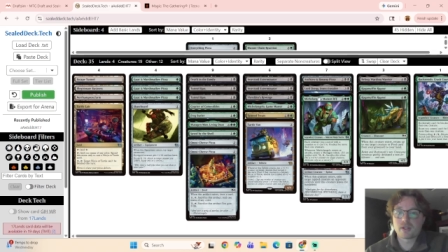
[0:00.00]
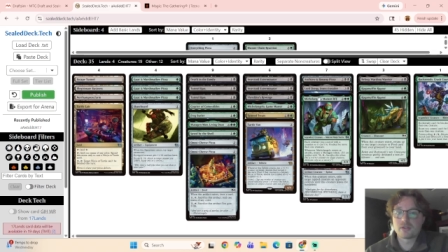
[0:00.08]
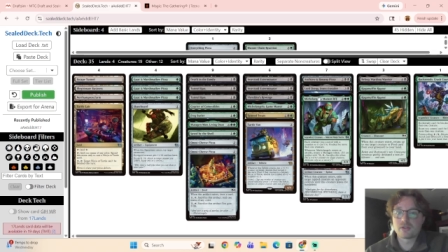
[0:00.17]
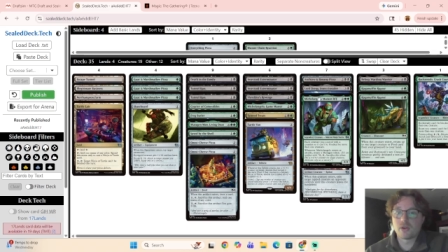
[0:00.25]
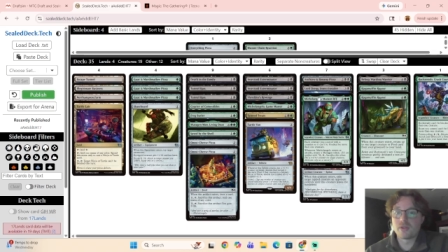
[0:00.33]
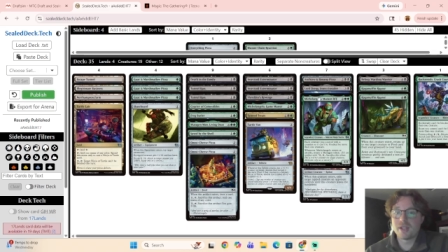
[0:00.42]

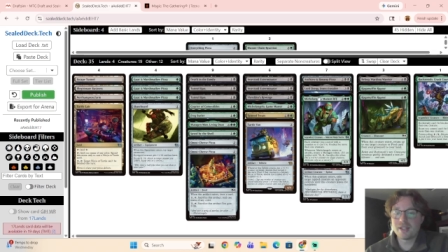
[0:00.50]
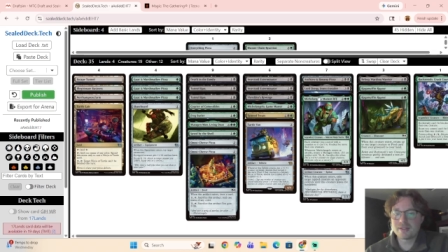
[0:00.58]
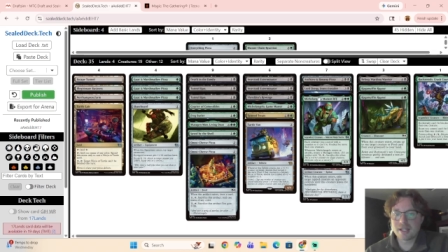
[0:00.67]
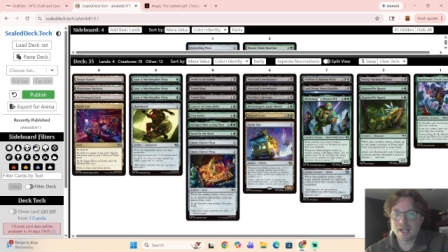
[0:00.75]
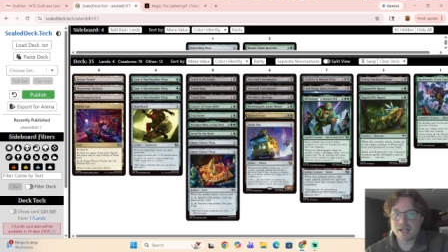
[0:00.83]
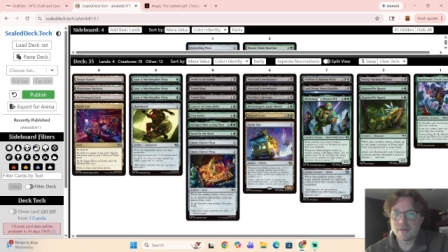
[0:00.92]
so this
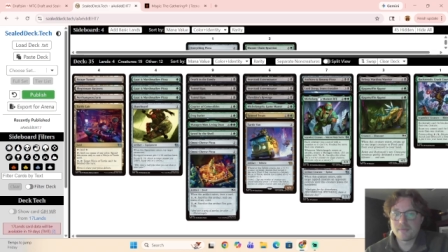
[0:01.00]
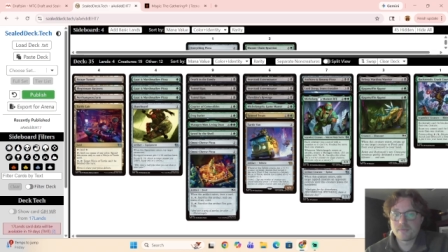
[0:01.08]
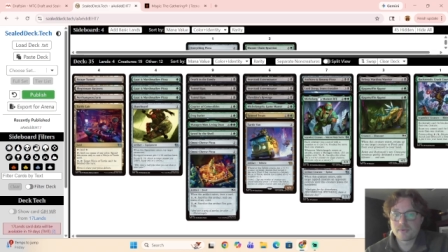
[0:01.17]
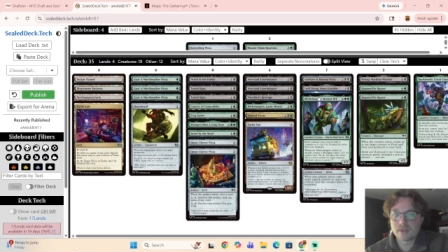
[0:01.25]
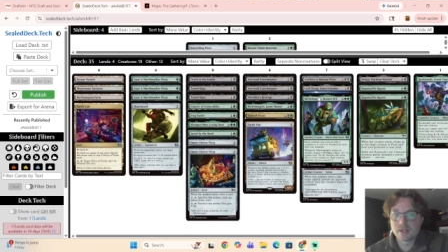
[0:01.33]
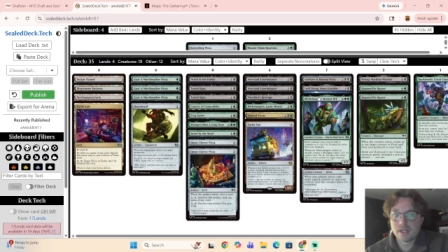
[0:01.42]
guy,
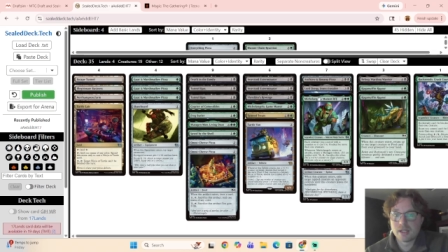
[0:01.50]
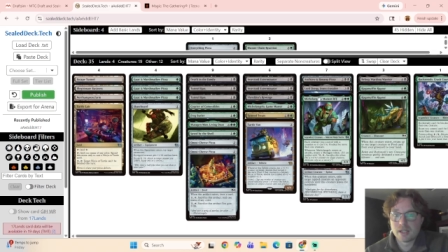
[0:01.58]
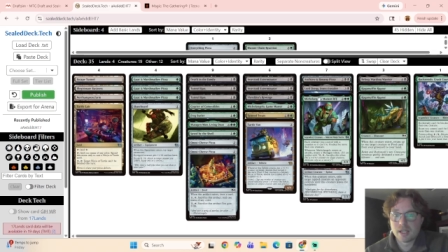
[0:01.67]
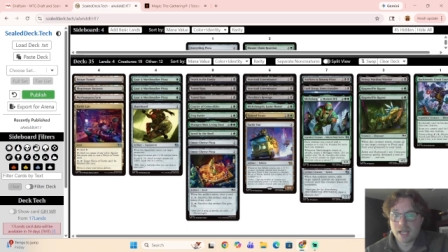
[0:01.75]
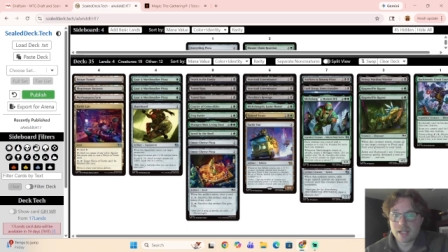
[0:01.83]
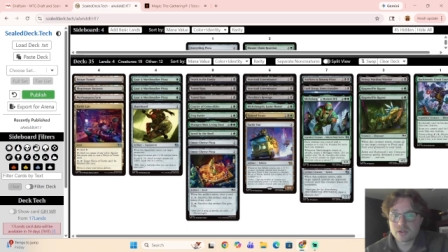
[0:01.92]

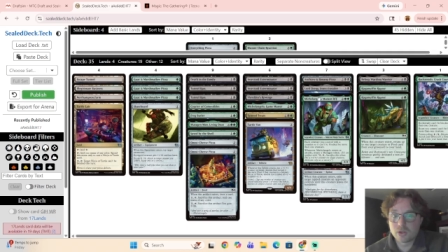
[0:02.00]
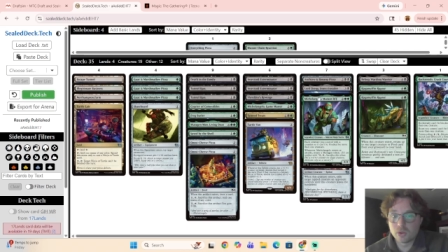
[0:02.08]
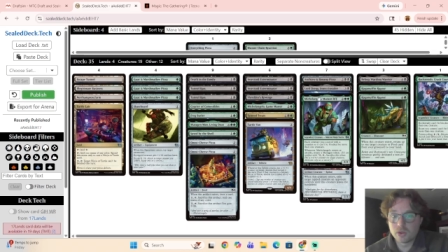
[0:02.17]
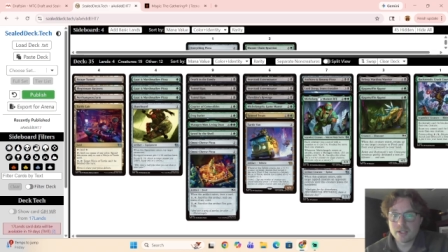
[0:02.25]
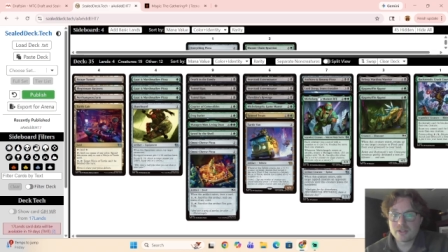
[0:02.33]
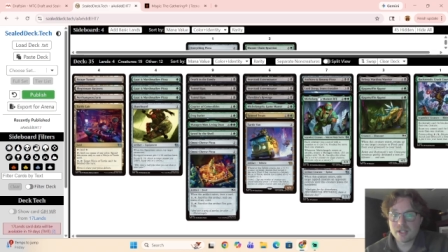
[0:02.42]
as
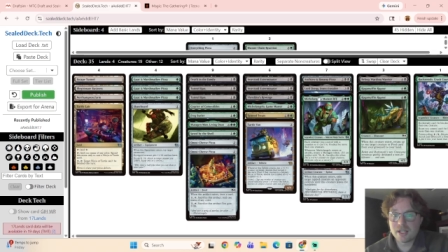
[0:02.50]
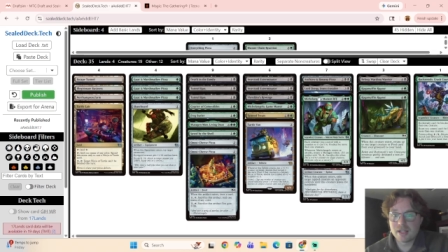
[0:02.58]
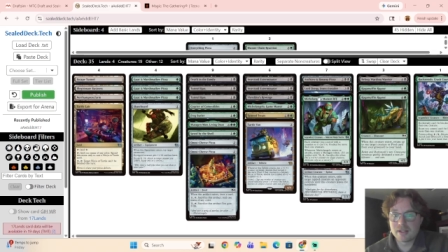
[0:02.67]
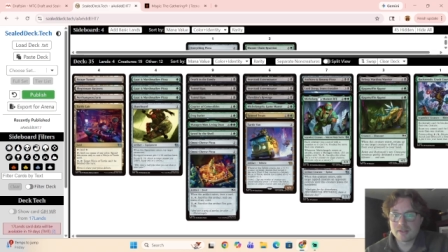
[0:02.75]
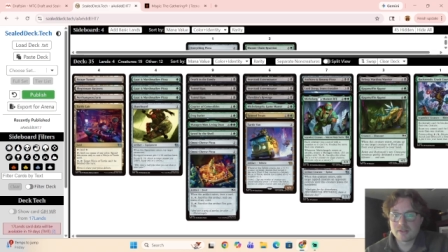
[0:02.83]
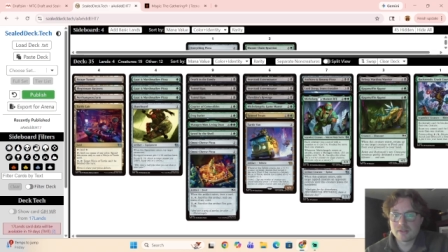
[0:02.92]
cool as he
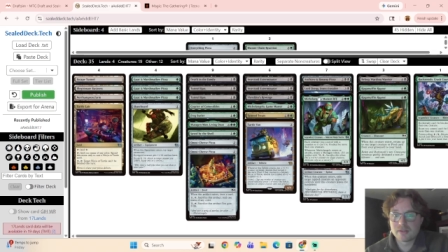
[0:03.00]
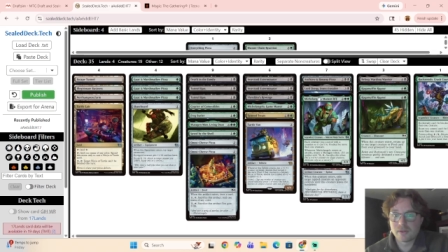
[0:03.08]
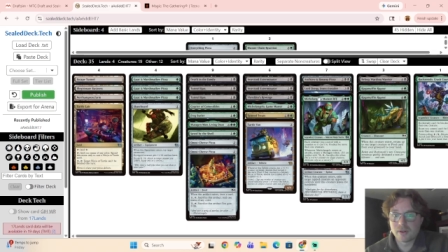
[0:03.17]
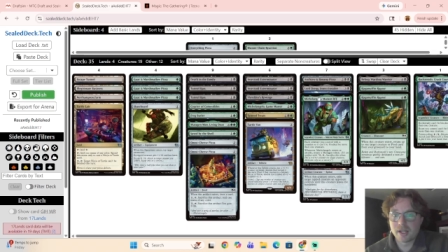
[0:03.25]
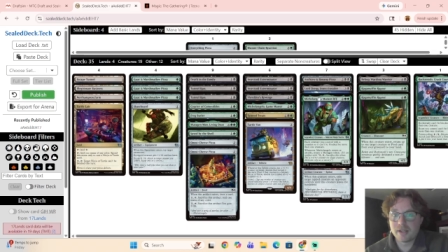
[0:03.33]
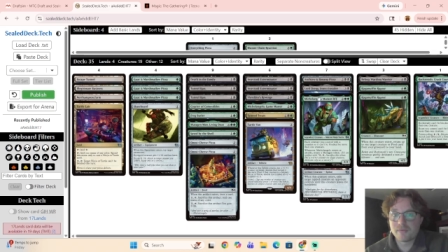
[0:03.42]
is,
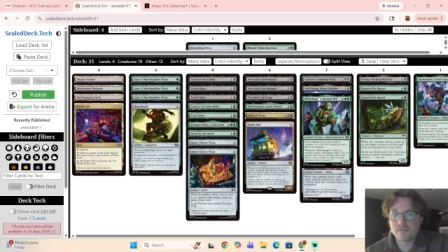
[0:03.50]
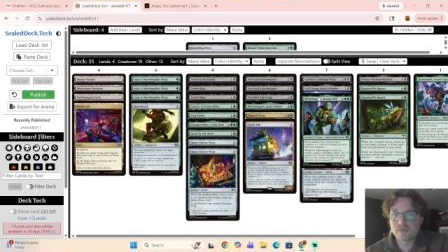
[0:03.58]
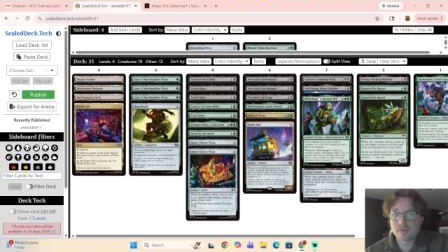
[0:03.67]
right,